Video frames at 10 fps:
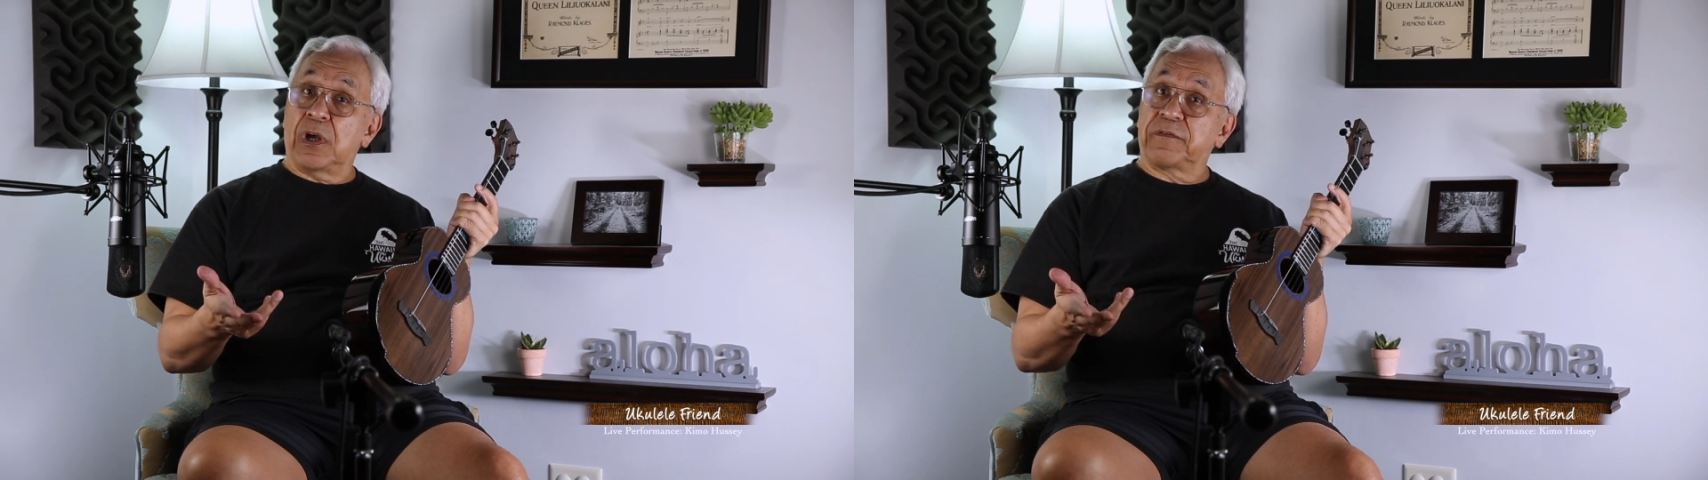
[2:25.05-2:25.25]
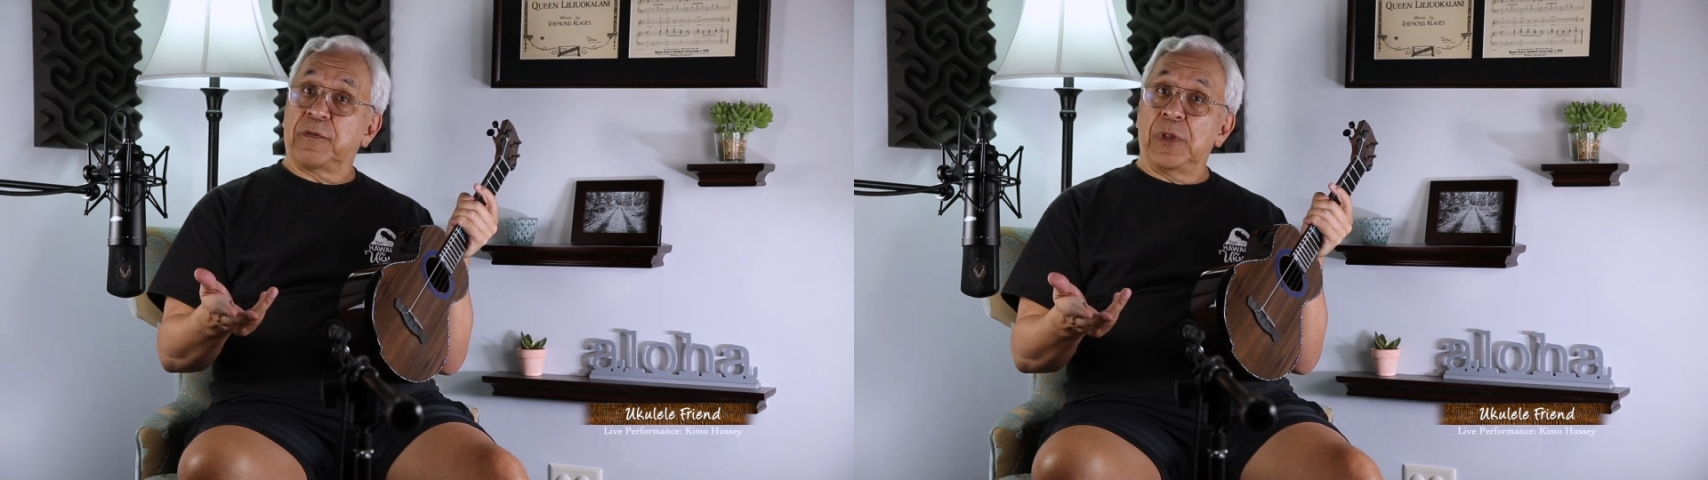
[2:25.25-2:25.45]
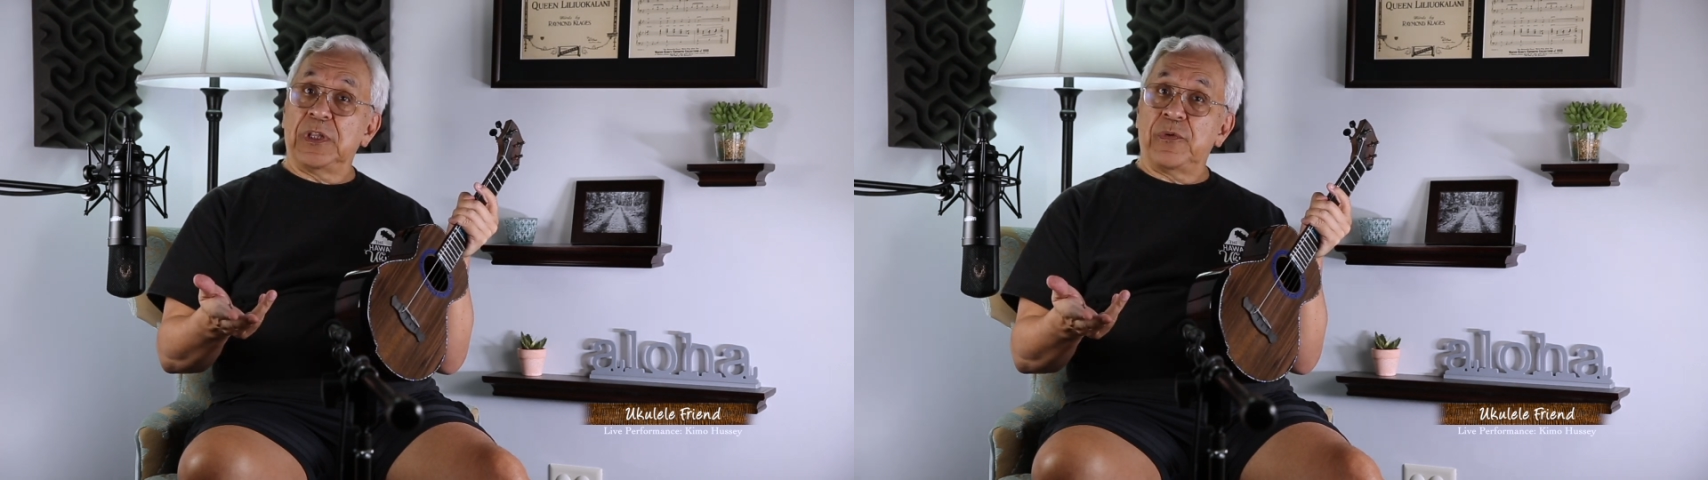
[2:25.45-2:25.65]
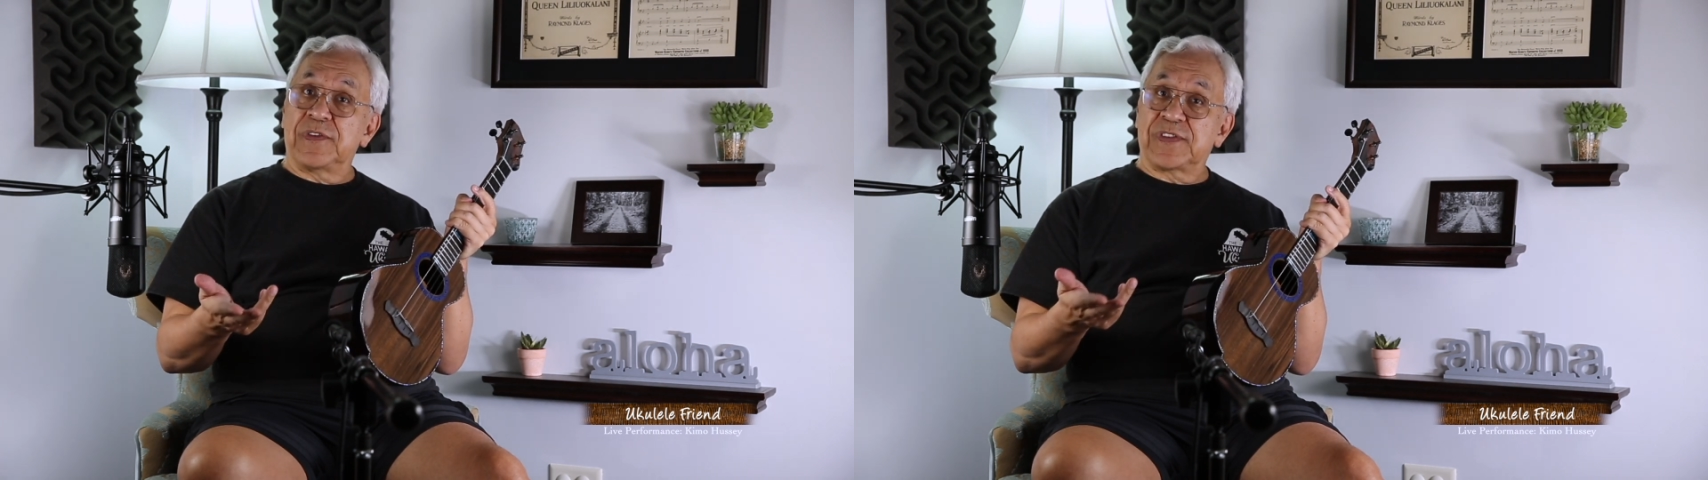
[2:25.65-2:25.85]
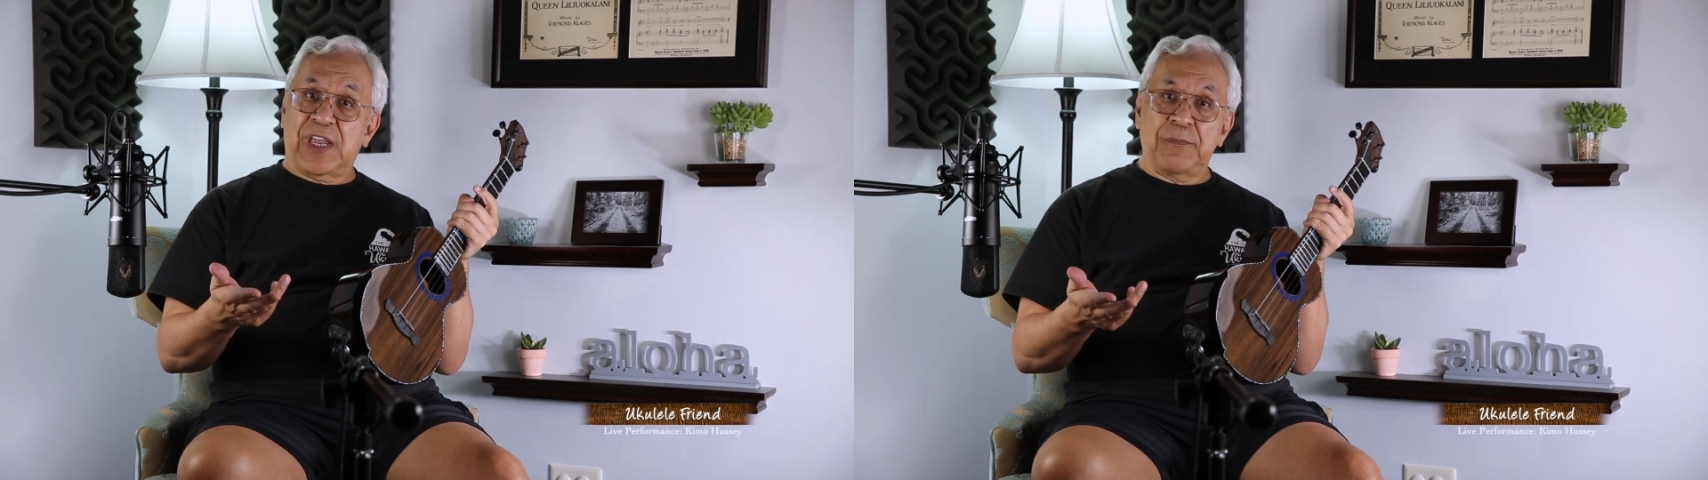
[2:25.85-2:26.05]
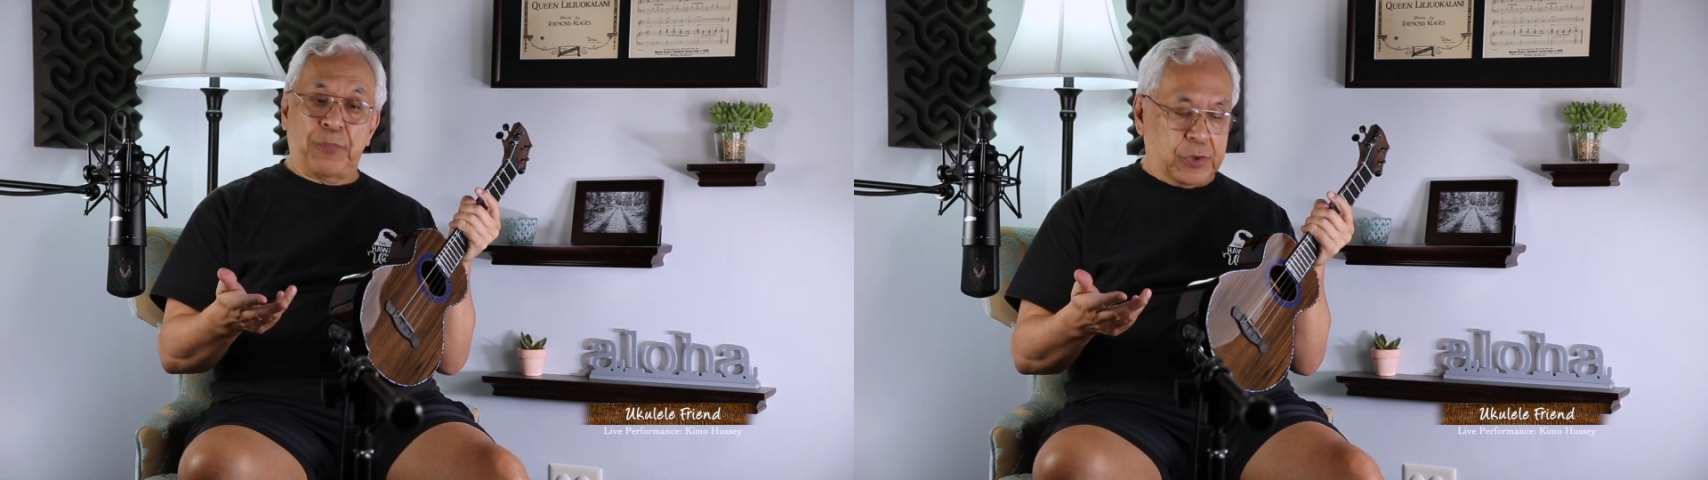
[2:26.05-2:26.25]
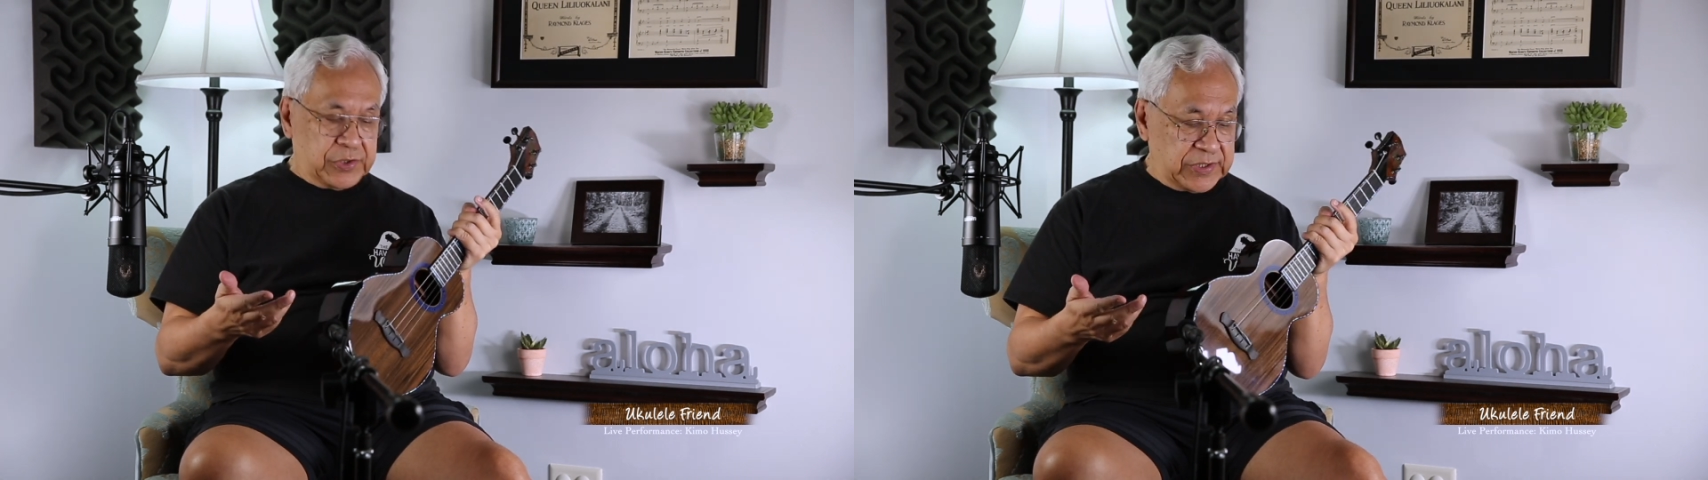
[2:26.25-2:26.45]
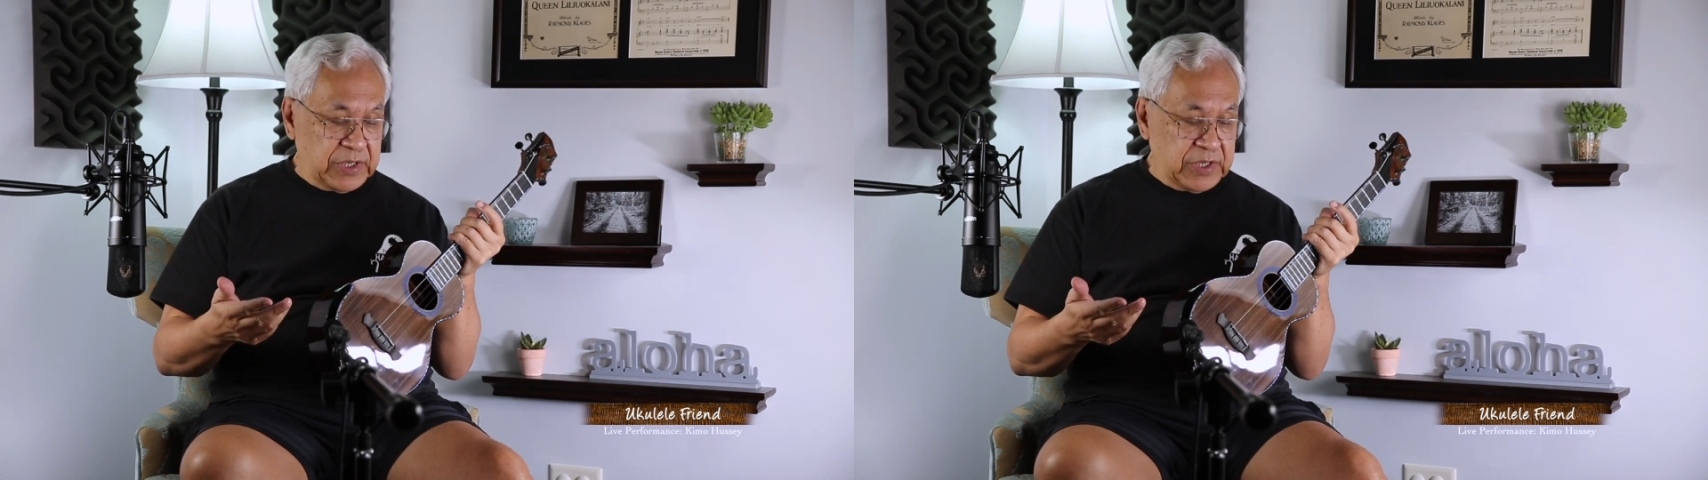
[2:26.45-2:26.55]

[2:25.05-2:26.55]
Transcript: unfamiliar with side ports,